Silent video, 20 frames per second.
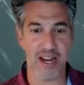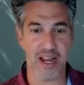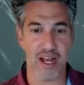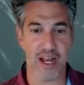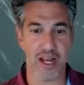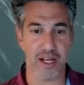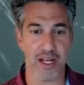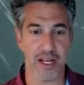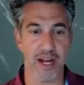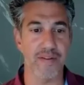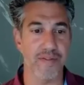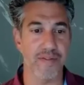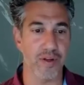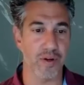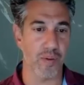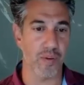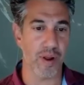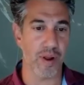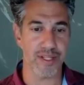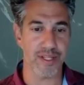kind of
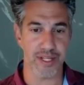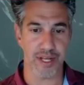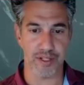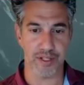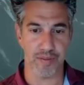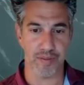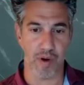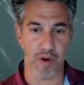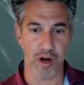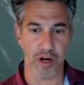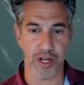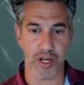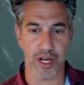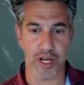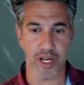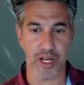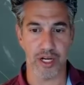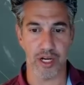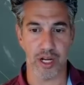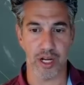run the sales and
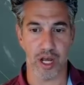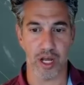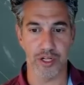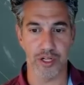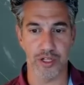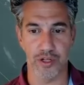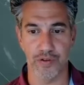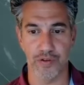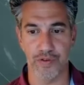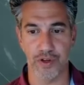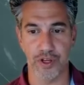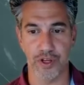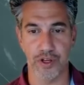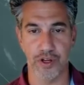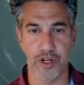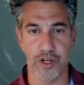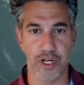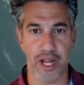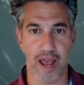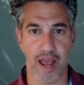marketing. Do you feel you
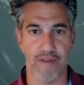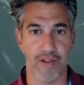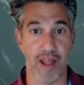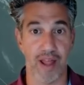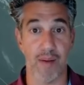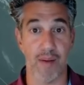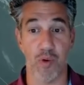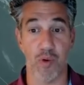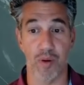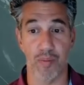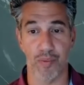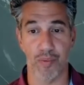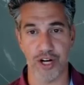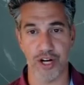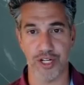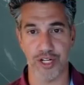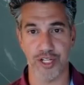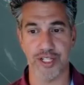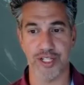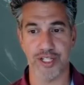need to have a lot more
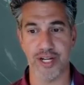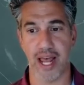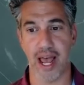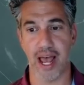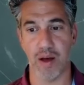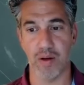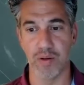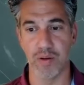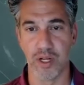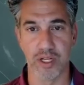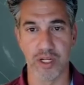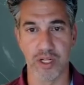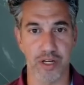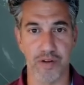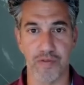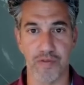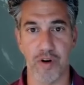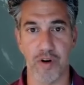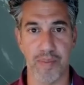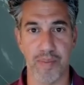impressions now to
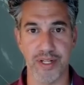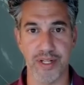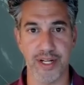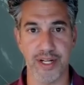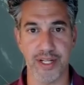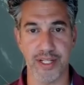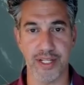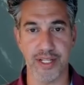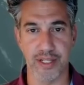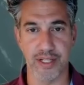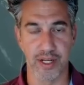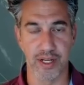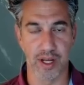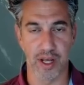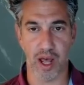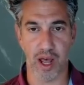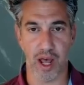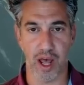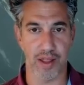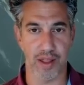convert business?
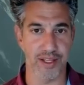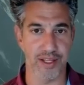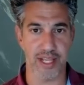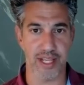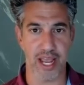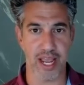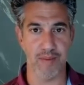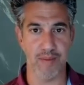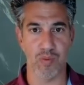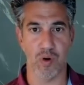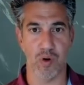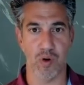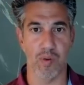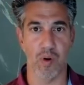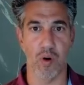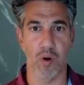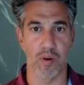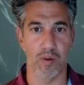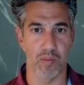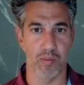The same
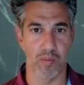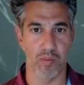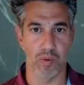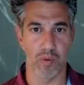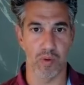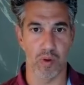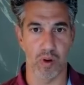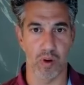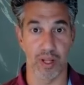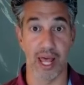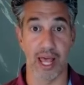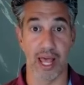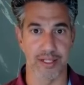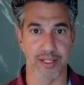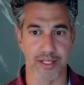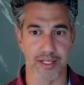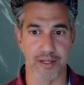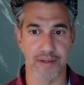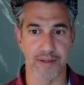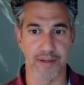or less?